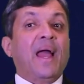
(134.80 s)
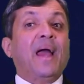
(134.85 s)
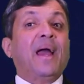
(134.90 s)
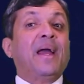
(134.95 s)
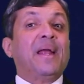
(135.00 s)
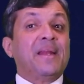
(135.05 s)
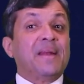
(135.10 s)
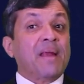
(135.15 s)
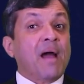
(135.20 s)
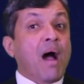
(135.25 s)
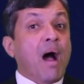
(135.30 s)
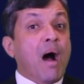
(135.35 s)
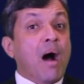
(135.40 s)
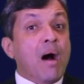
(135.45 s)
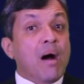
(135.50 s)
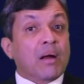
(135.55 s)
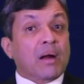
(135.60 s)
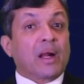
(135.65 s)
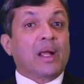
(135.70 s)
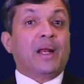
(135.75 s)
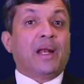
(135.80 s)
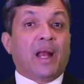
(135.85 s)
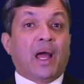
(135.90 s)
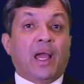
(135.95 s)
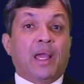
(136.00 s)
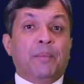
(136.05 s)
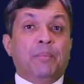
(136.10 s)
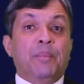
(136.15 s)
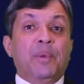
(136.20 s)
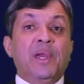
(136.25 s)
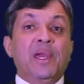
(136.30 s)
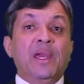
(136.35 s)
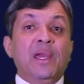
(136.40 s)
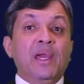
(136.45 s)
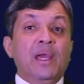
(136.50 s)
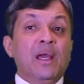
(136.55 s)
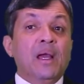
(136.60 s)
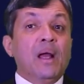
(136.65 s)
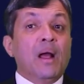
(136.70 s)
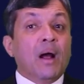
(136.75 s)
and
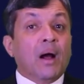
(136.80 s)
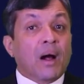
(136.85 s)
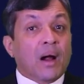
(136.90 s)
RNIP